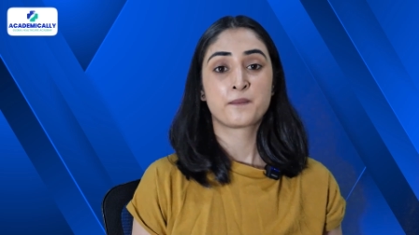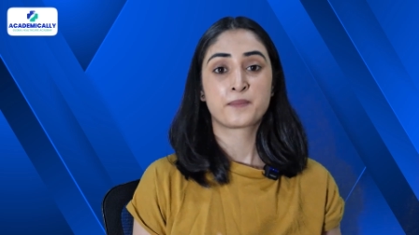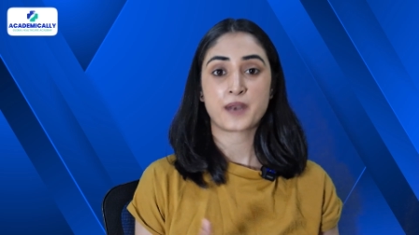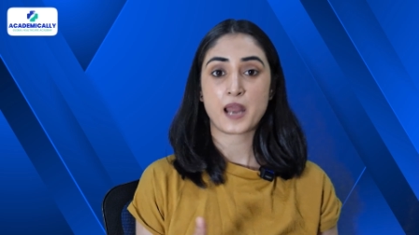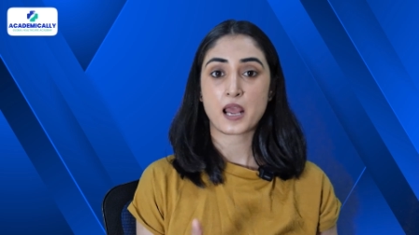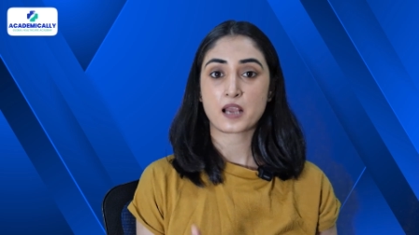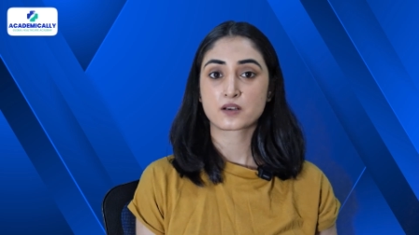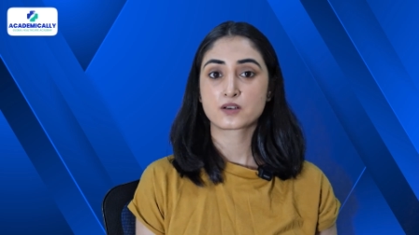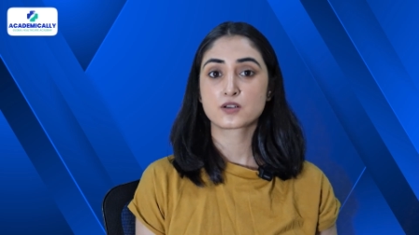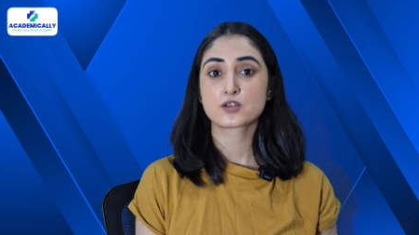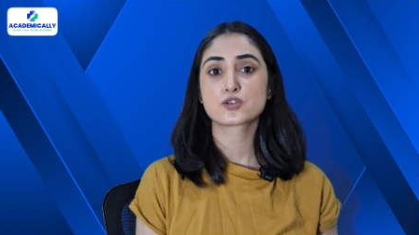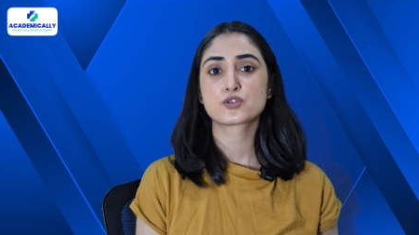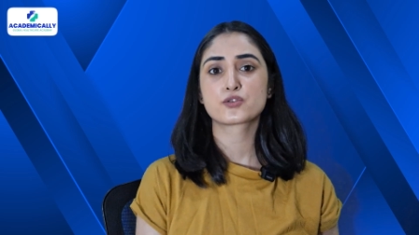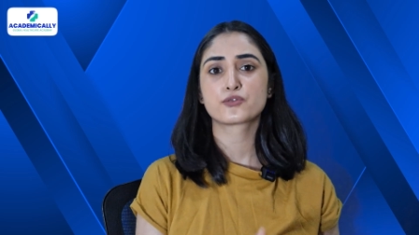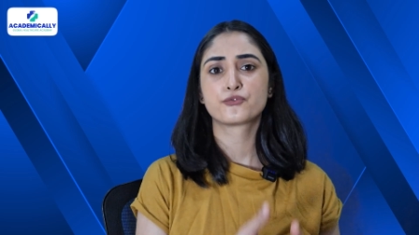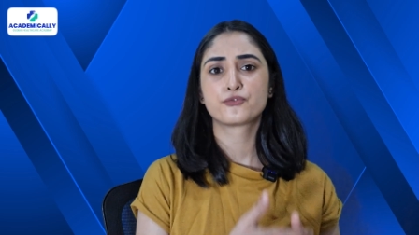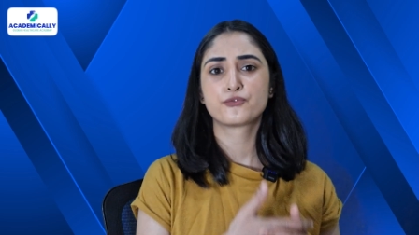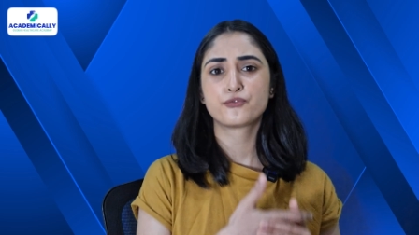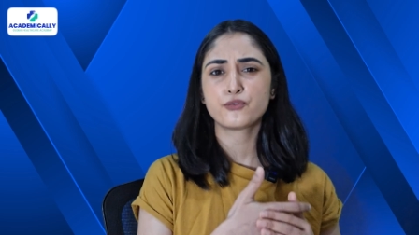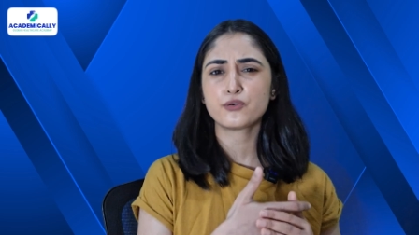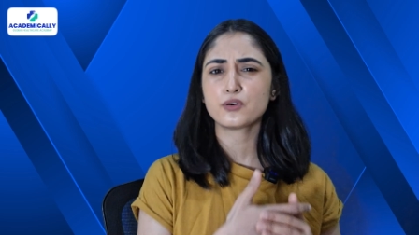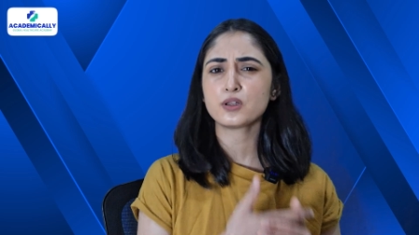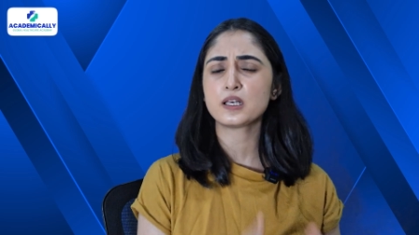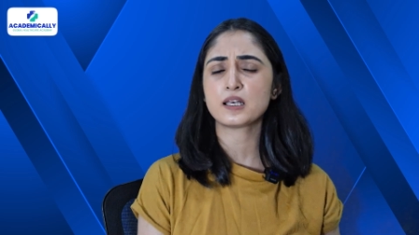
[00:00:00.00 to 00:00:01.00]
Practice
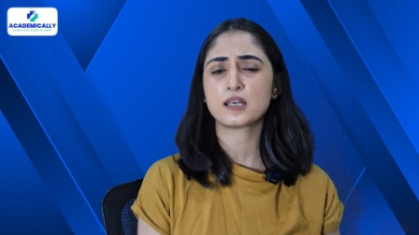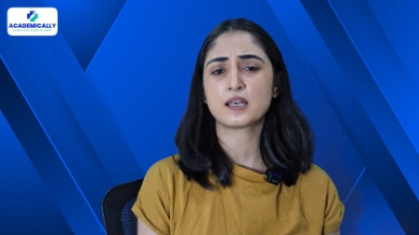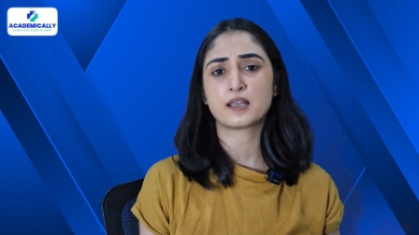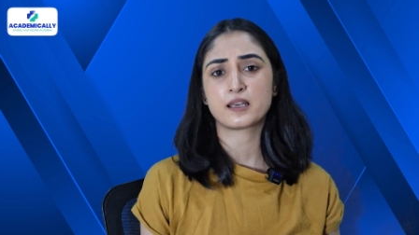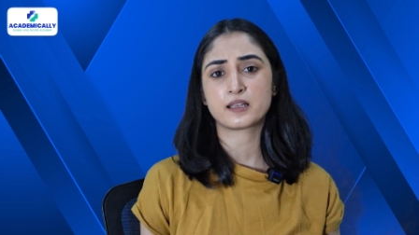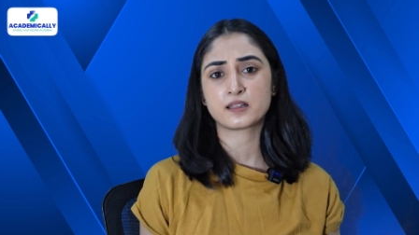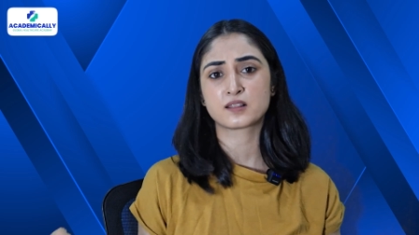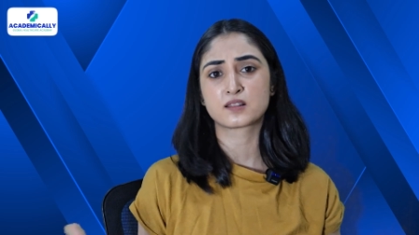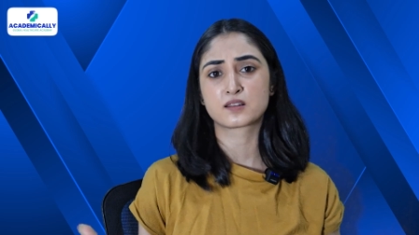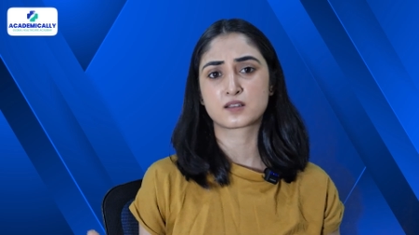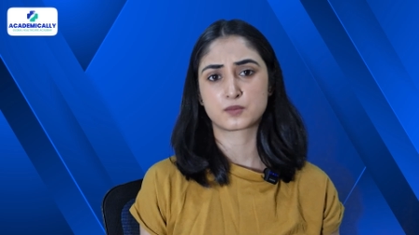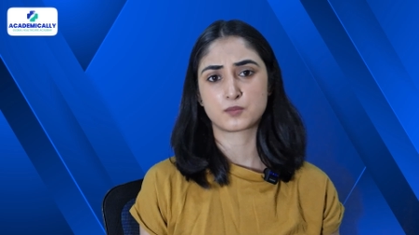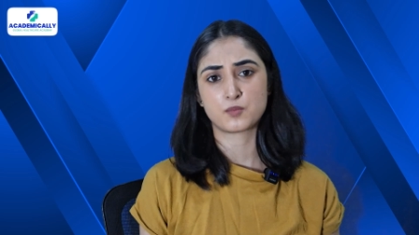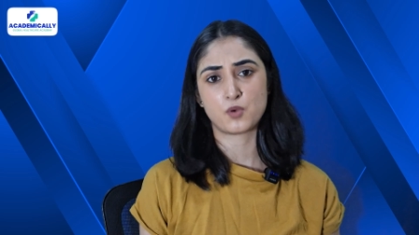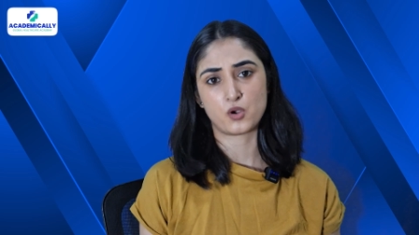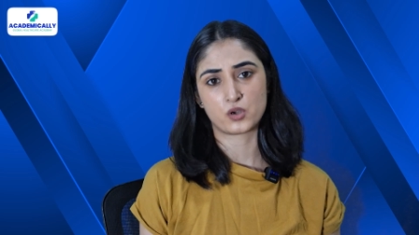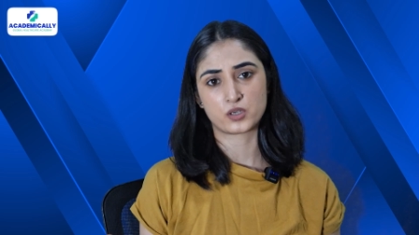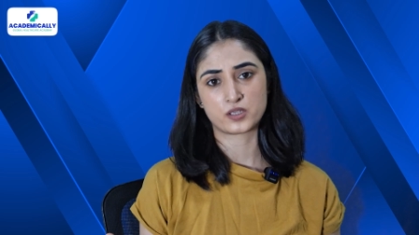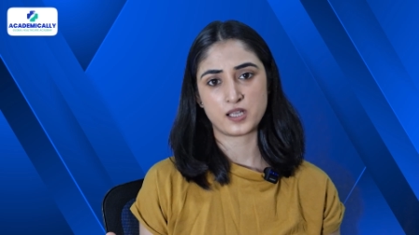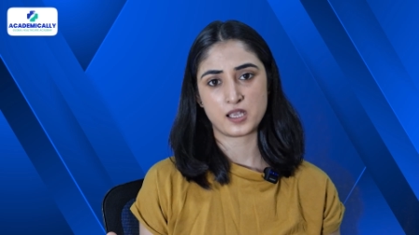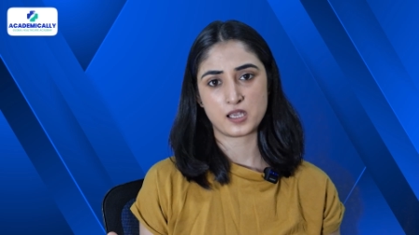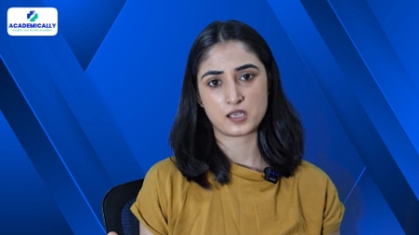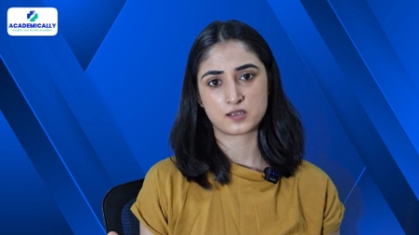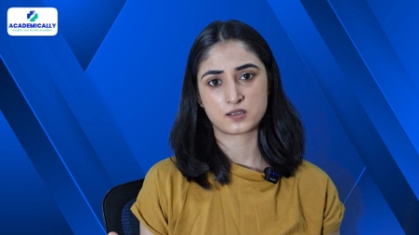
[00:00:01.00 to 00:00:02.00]
full-length
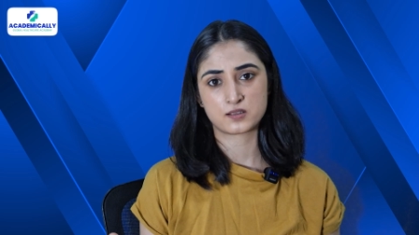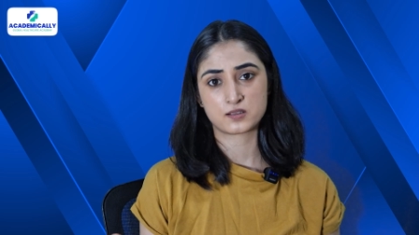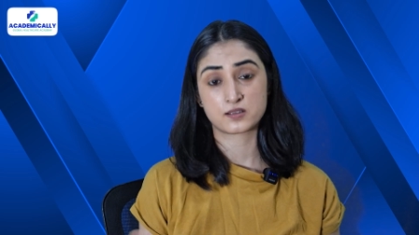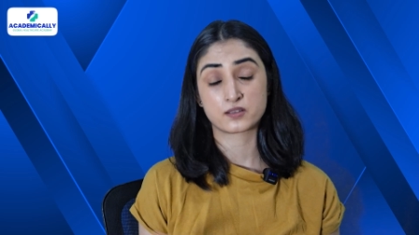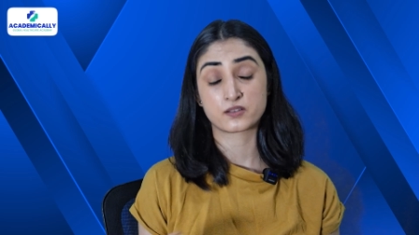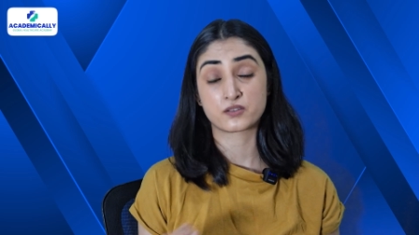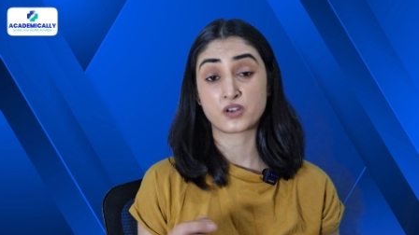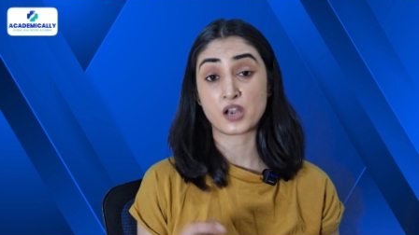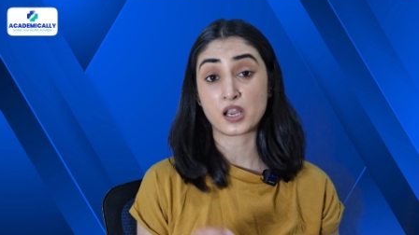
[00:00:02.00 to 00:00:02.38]
mock tests